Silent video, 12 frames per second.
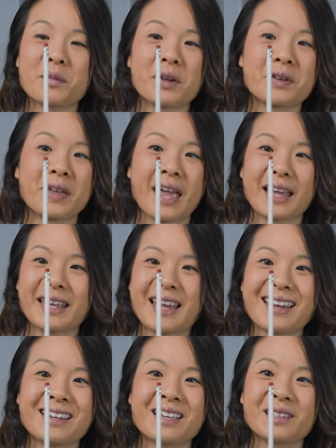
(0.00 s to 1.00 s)
where you can't get
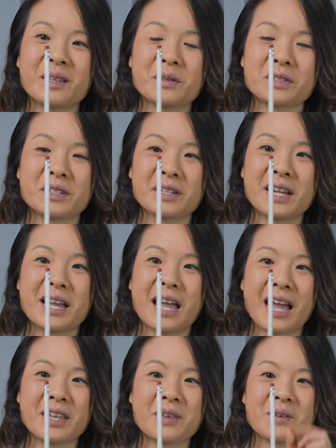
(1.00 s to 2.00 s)
any closer
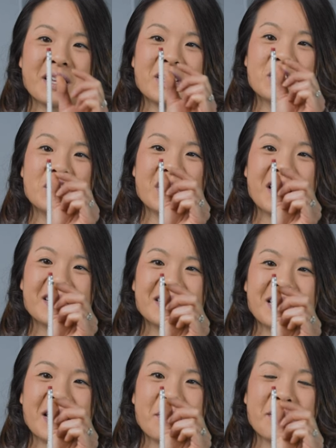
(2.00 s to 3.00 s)
and you can just
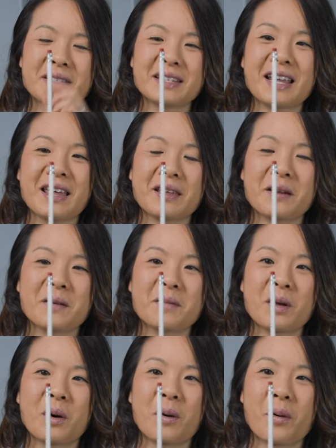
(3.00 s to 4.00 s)
keep it together,
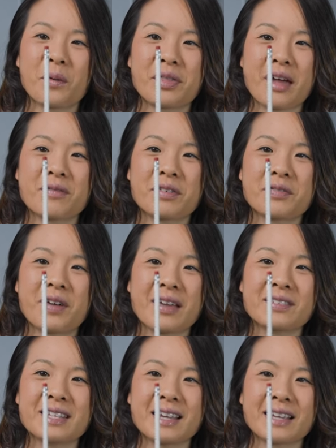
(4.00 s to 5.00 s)
hold that for five
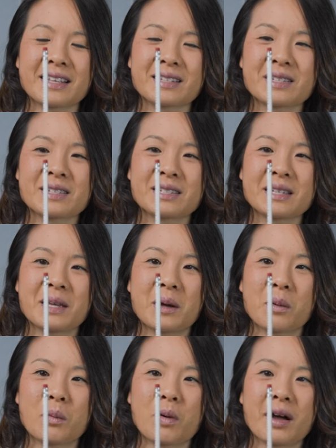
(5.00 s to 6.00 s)
seconds.
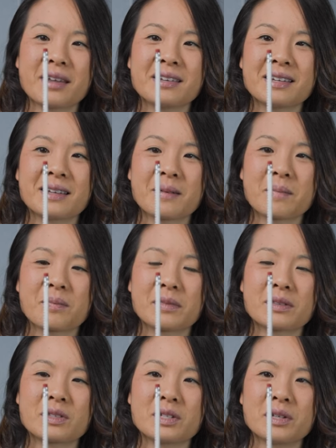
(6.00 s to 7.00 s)
One,
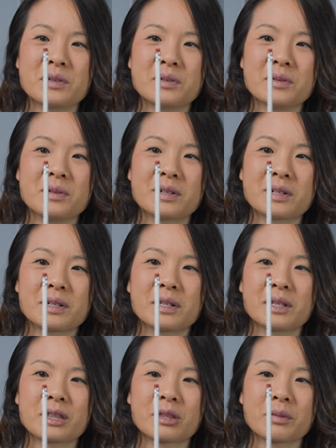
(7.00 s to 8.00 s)
two,
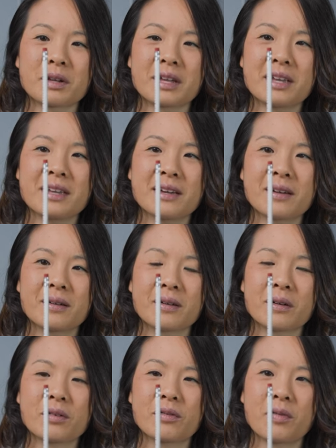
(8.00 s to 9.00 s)
three,
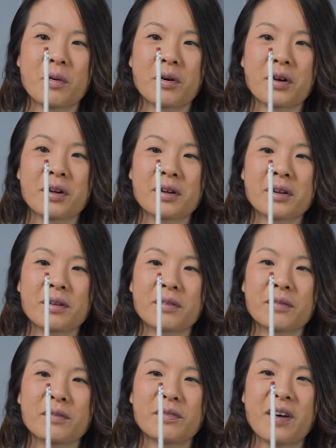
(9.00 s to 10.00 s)
four,
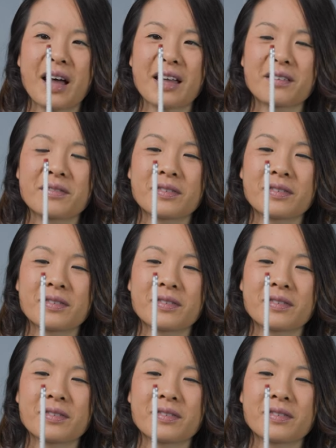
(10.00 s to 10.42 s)
five.